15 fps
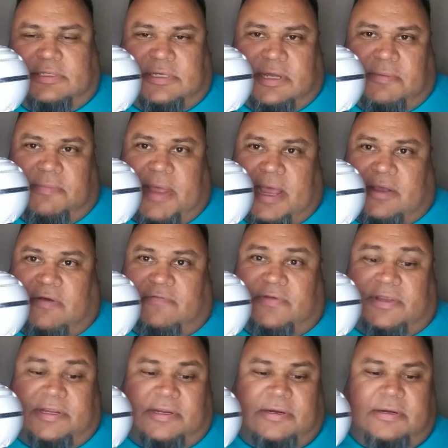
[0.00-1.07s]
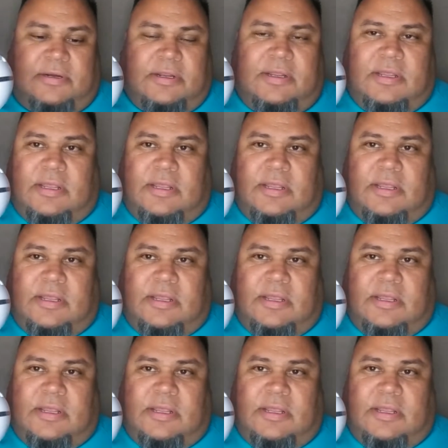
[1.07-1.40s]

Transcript: to come back over here